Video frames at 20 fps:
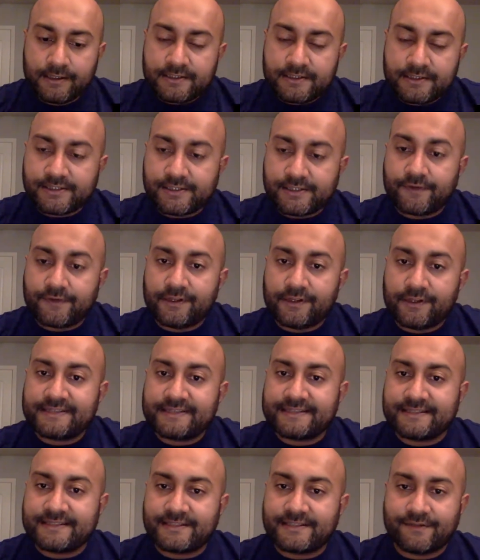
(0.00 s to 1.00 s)

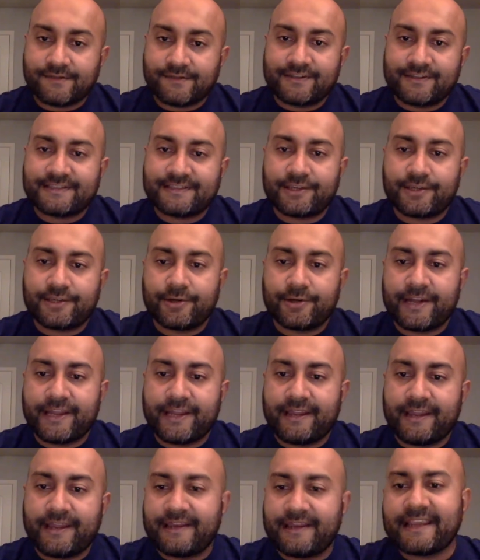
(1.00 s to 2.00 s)
serverless and serverless
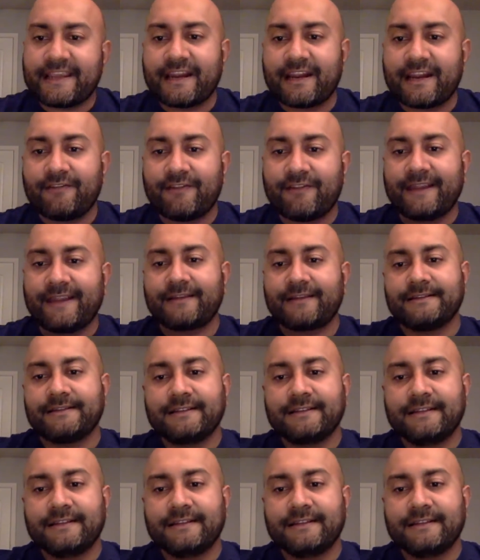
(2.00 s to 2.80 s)
security, and he kind of like